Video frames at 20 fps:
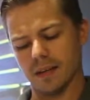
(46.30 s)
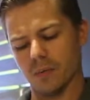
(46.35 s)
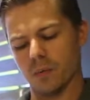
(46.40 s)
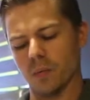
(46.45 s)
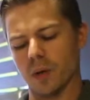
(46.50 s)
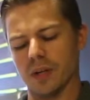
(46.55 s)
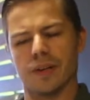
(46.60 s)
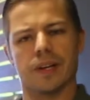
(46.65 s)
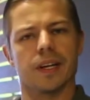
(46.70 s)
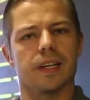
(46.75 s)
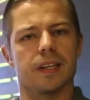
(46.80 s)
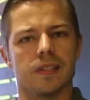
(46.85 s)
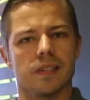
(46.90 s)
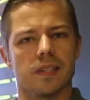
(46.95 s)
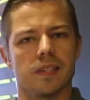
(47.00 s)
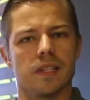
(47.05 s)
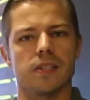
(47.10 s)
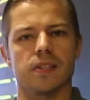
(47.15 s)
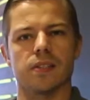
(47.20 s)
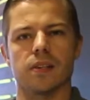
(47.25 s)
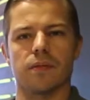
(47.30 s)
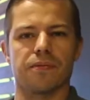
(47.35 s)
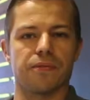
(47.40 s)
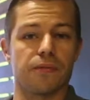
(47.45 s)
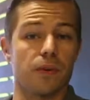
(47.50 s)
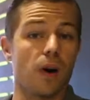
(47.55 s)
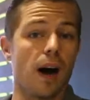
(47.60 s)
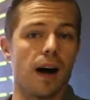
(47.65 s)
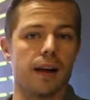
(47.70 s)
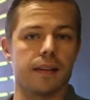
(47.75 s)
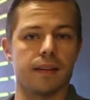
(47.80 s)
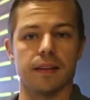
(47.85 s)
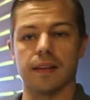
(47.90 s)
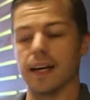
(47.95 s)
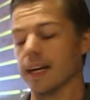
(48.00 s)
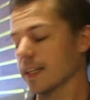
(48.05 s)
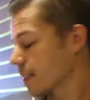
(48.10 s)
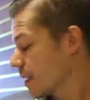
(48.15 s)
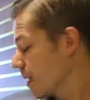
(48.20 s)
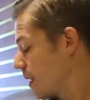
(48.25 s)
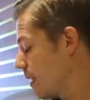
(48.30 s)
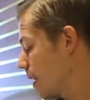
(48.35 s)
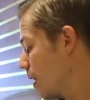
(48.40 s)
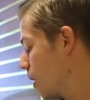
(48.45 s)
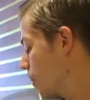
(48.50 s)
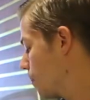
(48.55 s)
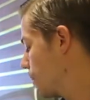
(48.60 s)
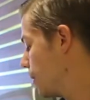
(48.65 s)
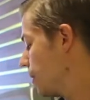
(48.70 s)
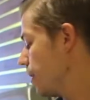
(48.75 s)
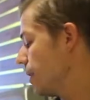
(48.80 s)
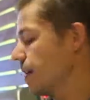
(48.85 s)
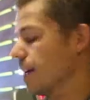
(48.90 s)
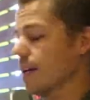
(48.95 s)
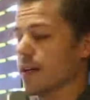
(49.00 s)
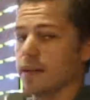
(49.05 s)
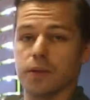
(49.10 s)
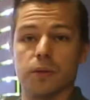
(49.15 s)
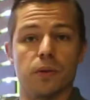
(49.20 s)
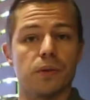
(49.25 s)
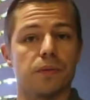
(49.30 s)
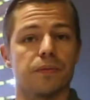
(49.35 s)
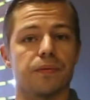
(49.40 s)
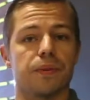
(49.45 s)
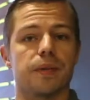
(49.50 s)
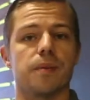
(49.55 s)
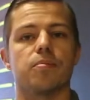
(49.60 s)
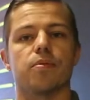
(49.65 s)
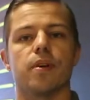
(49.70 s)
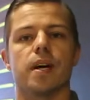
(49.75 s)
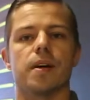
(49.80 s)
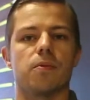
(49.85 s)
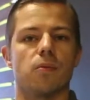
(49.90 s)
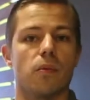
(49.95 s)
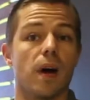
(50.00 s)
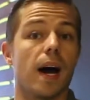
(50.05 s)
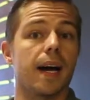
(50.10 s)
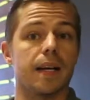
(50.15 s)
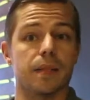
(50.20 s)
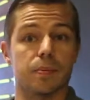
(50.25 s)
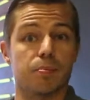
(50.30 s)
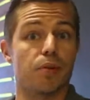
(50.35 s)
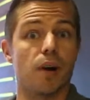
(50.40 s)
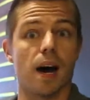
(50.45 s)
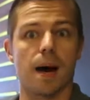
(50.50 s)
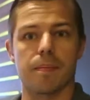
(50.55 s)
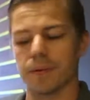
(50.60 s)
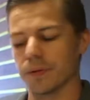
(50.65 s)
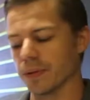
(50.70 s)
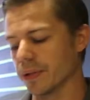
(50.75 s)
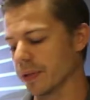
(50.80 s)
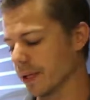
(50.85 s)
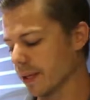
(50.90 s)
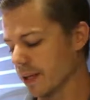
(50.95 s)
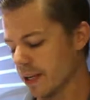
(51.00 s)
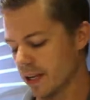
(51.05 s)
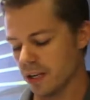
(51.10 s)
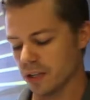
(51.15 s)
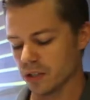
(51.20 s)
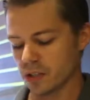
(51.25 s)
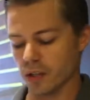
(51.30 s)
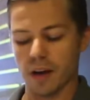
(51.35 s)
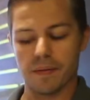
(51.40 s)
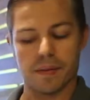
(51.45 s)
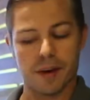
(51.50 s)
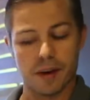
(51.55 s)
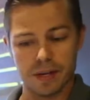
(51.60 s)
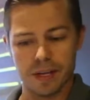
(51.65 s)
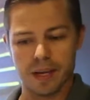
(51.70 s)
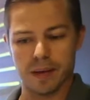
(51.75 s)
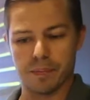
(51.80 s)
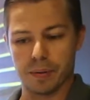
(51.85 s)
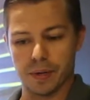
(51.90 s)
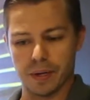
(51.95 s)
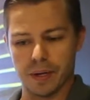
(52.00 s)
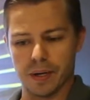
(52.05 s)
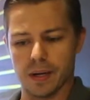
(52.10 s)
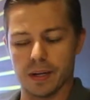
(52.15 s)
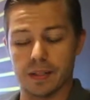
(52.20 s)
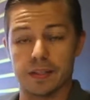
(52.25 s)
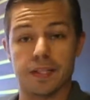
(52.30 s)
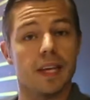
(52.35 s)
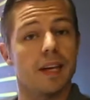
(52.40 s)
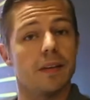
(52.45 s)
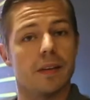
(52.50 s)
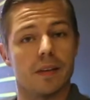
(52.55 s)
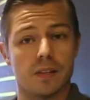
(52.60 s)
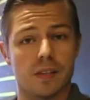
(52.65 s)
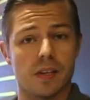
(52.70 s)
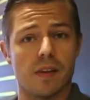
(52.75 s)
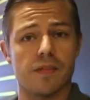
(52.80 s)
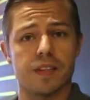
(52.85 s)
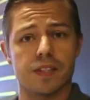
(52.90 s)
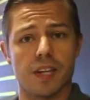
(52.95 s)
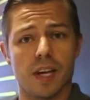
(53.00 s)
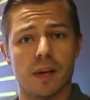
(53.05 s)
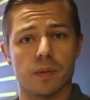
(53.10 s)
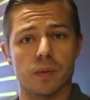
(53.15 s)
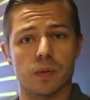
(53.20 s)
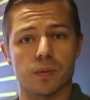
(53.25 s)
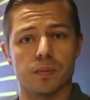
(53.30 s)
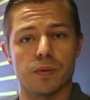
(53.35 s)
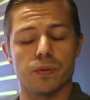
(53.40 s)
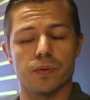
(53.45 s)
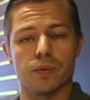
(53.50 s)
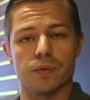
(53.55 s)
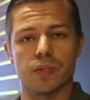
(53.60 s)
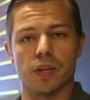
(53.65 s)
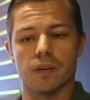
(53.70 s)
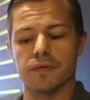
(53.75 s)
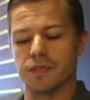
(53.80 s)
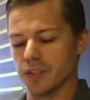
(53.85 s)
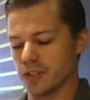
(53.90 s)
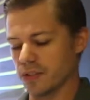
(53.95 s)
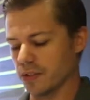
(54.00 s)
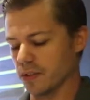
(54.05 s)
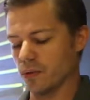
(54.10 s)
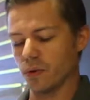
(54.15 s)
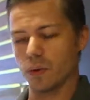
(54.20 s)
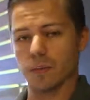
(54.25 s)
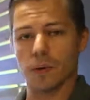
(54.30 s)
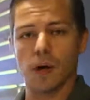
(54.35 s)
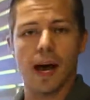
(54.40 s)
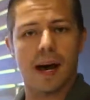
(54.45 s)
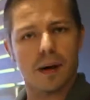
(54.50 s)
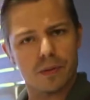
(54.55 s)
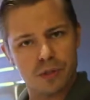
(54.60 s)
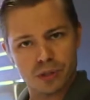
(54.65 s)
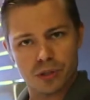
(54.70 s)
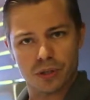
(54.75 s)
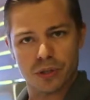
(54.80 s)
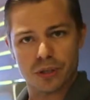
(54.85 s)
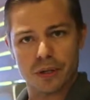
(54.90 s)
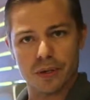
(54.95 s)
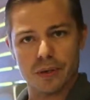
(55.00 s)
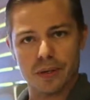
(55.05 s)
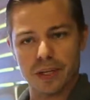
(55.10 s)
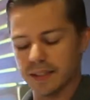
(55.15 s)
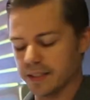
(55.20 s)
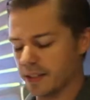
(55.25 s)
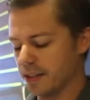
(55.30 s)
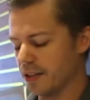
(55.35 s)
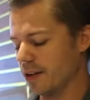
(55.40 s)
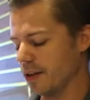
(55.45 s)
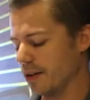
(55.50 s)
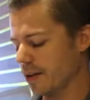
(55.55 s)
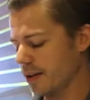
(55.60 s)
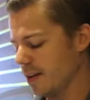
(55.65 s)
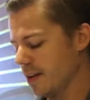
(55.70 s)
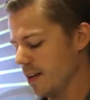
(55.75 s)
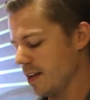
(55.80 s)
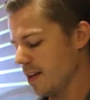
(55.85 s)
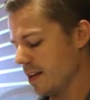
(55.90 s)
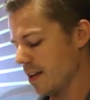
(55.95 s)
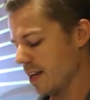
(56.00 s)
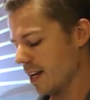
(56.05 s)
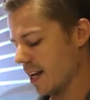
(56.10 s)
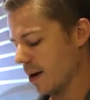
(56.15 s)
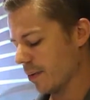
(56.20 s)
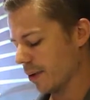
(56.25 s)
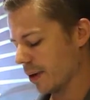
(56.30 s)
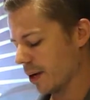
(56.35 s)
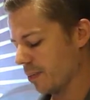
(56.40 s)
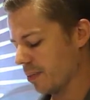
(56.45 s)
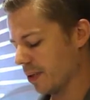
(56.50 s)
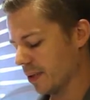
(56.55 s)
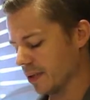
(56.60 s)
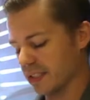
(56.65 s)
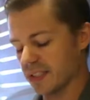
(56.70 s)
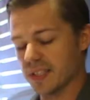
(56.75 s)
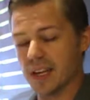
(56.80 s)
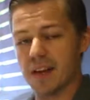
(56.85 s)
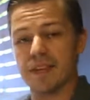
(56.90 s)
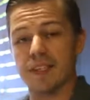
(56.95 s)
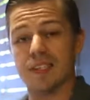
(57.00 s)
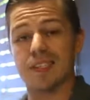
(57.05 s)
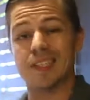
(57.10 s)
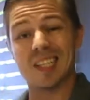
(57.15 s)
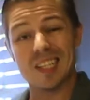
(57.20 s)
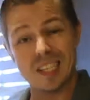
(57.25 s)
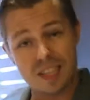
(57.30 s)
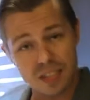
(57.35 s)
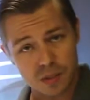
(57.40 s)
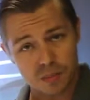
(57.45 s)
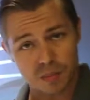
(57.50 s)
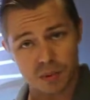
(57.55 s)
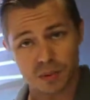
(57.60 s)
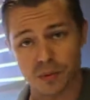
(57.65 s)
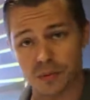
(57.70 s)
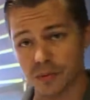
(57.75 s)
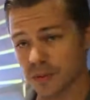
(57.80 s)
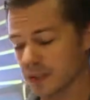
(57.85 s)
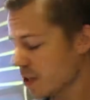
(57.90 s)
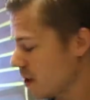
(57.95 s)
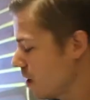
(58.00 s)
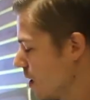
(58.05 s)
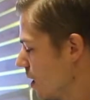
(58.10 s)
what you're going to see as a froth, and that's going to help the gluten-free bread rise properly. So I've already put 7 tablespoons of just the normal house sugar into here, and now we're going to put 7 teaspoons